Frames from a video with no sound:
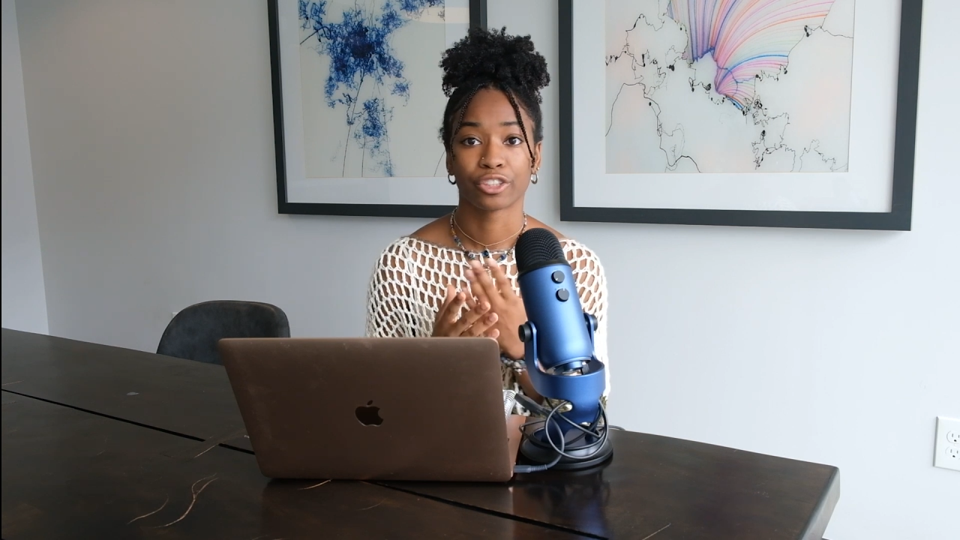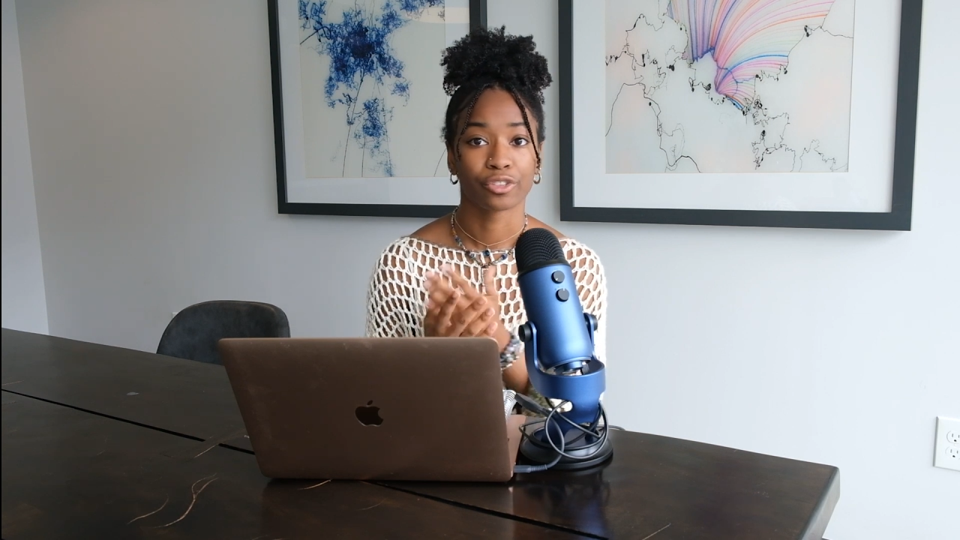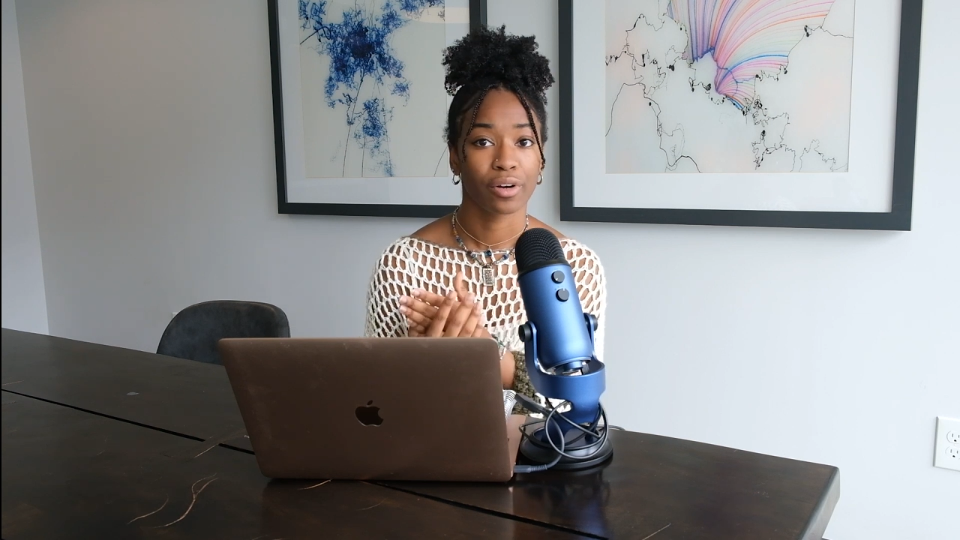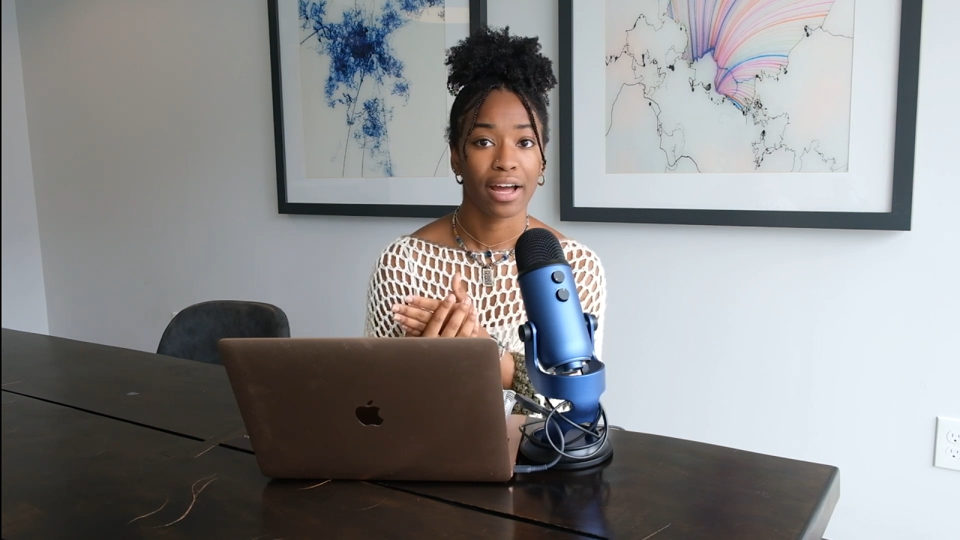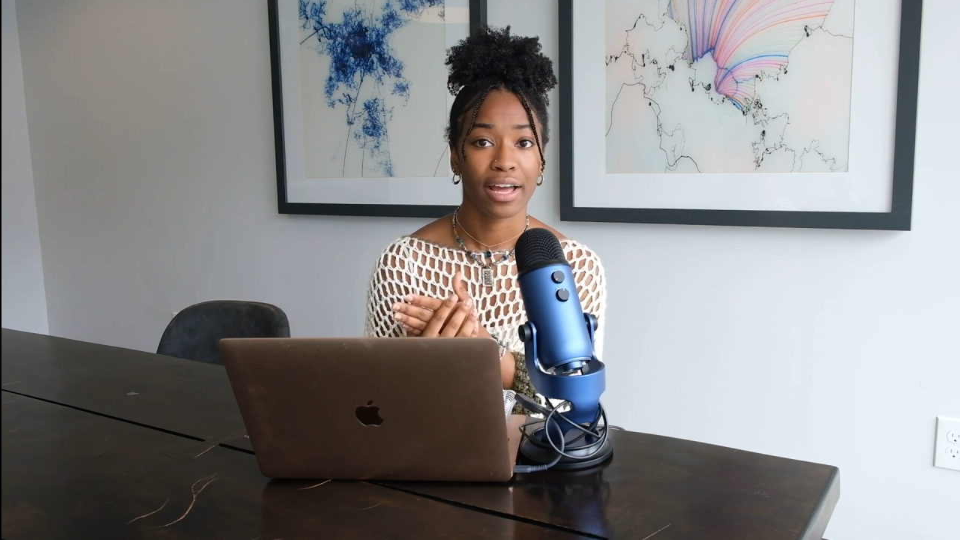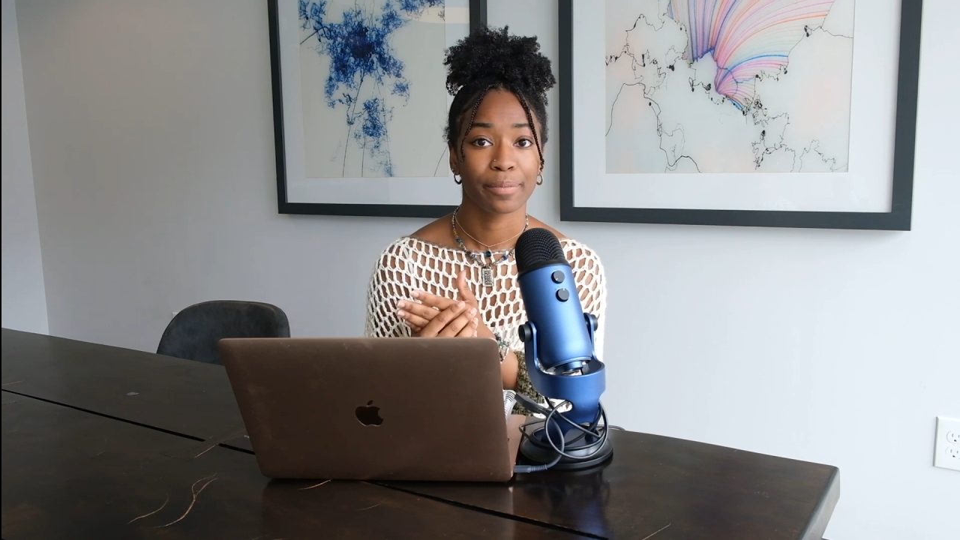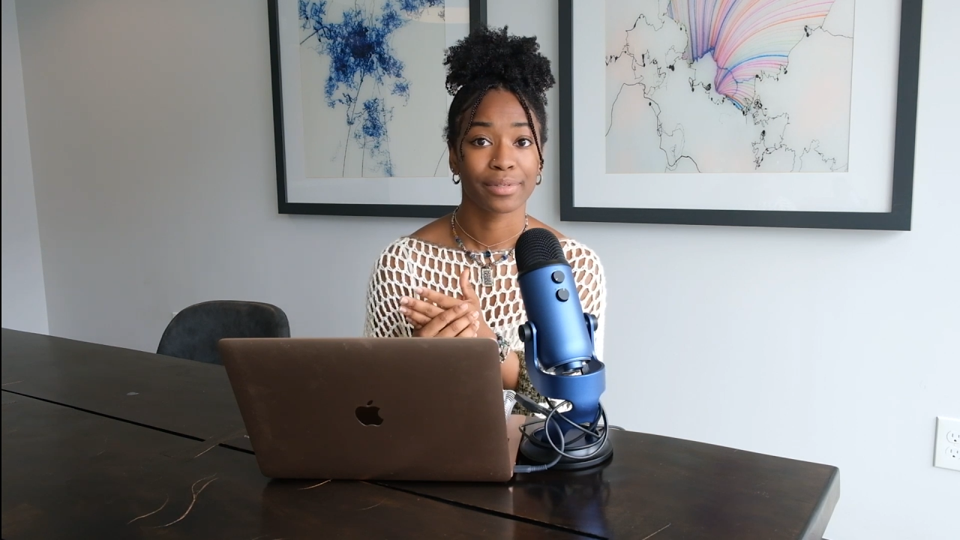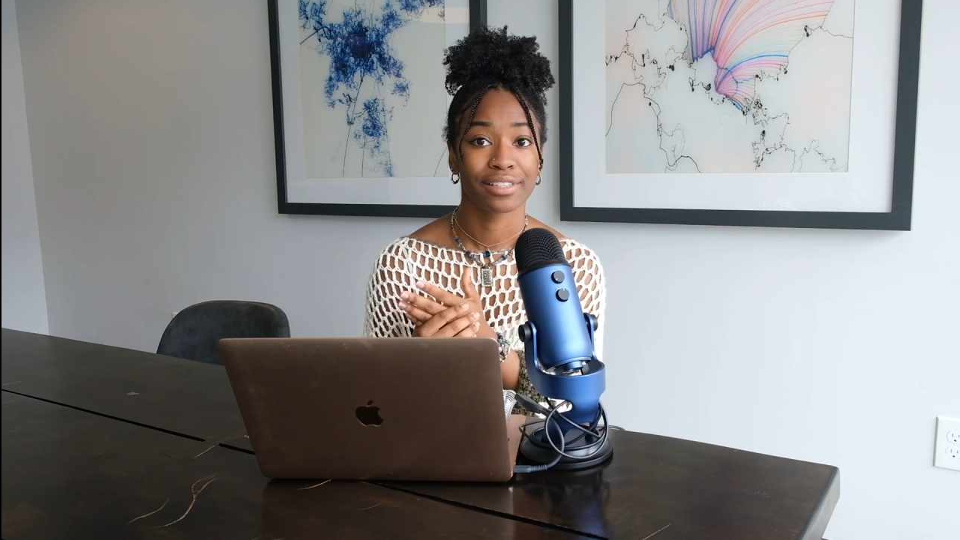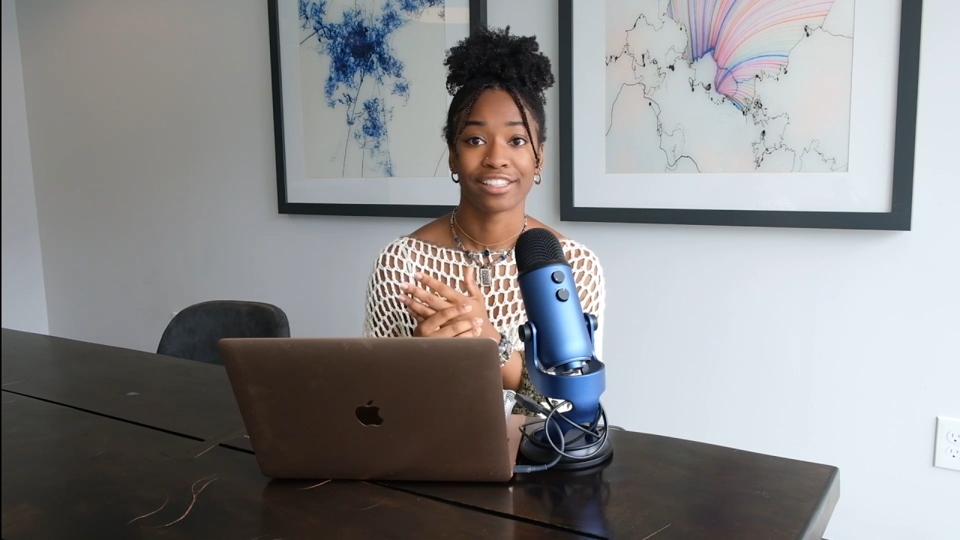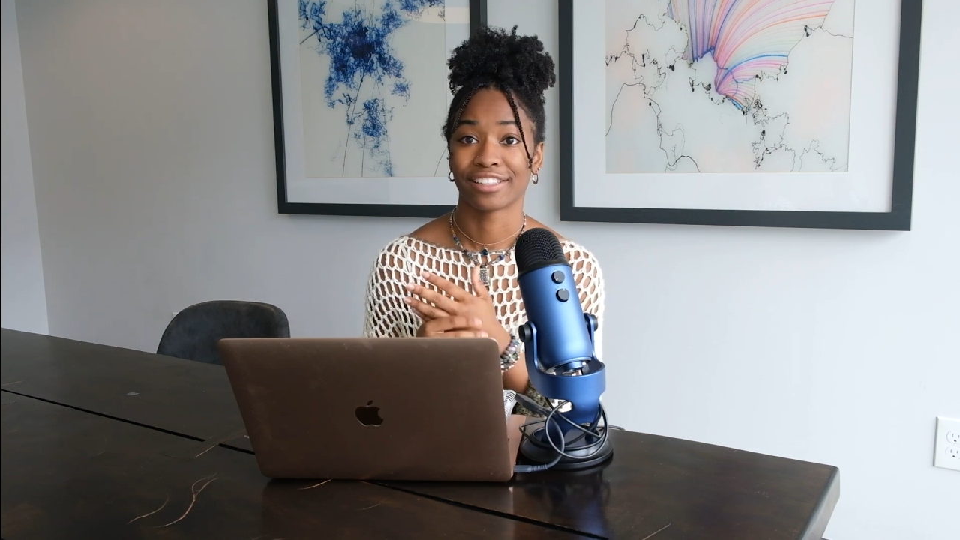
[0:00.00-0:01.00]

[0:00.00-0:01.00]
stripes,